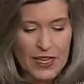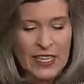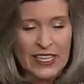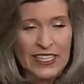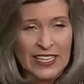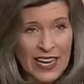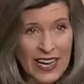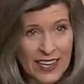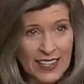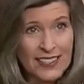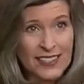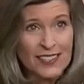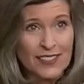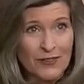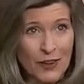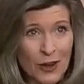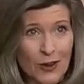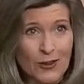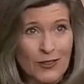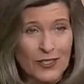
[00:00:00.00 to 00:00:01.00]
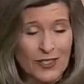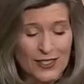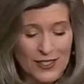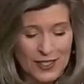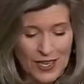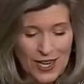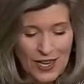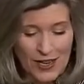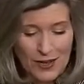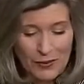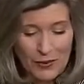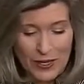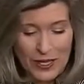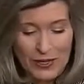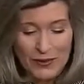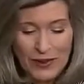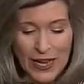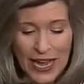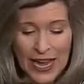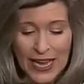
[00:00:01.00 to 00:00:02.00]
Yes, folks, we
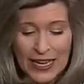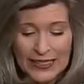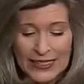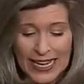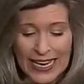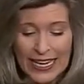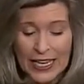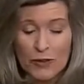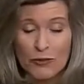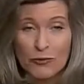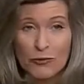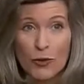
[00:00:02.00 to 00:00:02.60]
have had a